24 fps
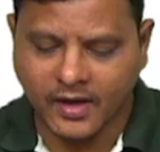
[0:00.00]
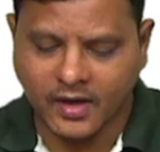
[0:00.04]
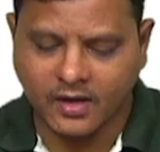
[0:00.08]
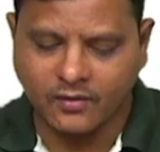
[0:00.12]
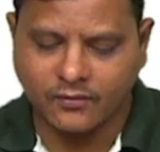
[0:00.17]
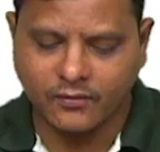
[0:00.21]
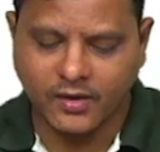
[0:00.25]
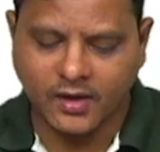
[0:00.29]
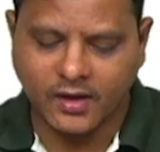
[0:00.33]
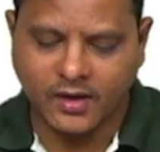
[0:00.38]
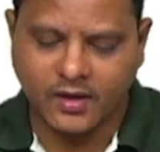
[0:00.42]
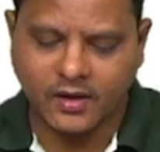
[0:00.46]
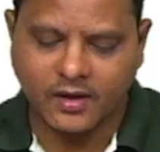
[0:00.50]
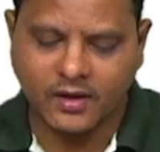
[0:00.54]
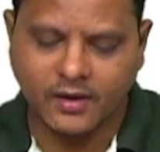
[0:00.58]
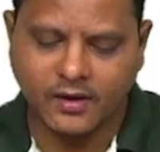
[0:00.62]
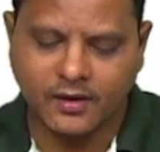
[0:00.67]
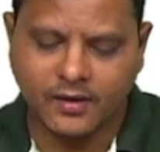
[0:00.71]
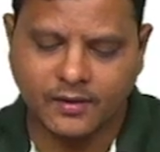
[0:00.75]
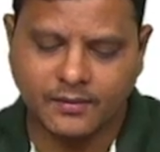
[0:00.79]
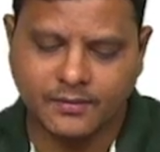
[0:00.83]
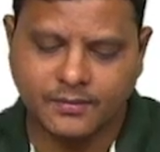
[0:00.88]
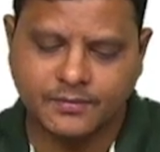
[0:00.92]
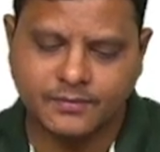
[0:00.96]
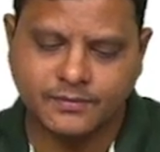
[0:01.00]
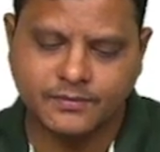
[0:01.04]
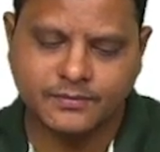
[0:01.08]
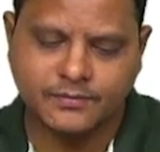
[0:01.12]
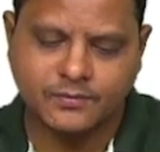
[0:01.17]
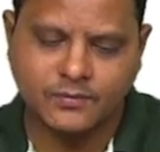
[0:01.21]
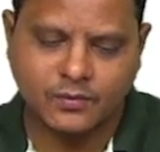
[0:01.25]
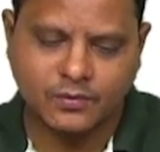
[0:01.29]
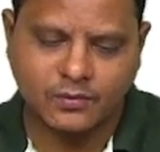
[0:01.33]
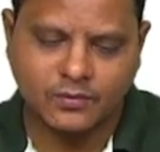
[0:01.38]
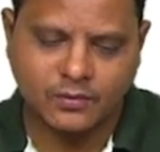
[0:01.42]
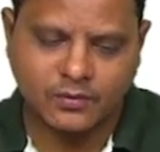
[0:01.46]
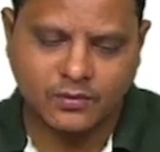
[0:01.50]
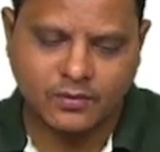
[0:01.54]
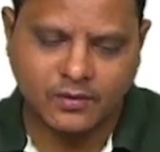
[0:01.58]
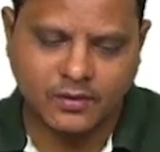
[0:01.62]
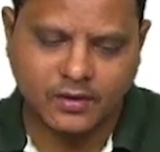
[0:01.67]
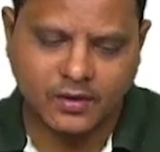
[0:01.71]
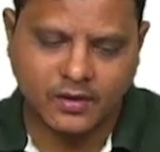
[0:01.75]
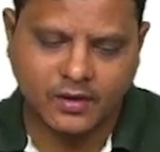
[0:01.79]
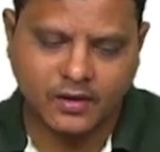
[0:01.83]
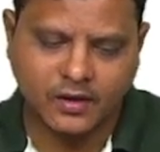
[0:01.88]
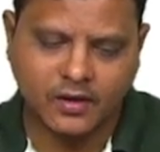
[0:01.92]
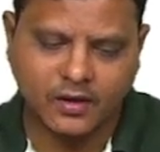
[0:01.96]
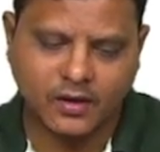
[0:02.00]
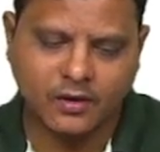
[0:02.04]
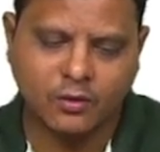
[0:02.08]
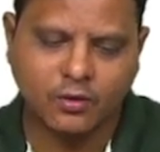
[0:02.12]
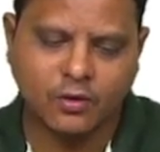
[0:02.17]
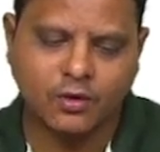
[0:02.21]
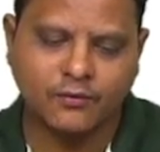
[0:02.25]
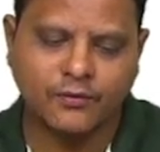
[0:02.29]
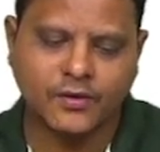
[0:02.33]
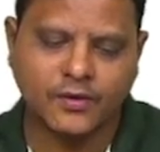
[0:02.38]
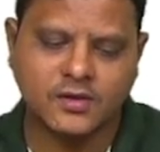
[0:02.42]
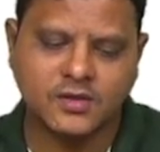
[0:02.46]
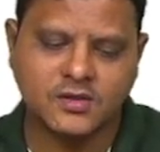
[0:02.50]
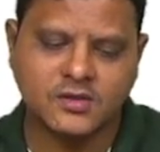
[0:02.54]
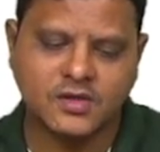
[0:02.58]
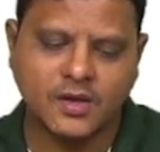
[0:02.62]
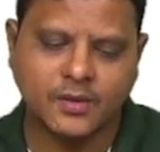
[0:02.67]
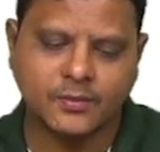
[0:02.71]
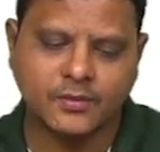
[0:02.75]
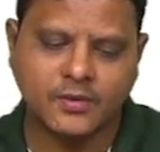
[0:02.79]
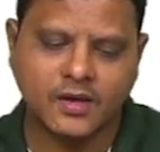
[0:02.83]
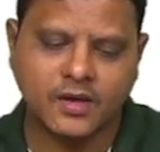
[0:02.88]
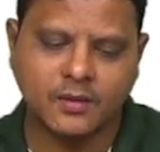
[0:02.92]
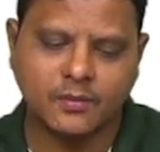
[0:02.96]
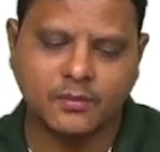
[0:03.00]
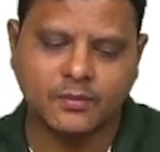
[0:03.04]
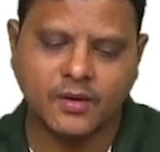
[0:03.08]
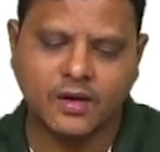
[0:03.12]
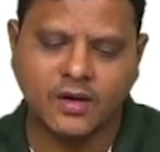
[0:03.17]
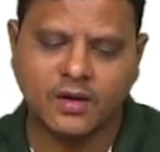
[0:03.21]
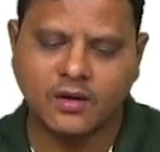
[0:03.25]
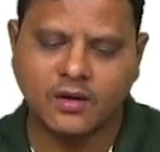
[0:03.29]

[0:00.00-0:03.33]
we will go for the chapter number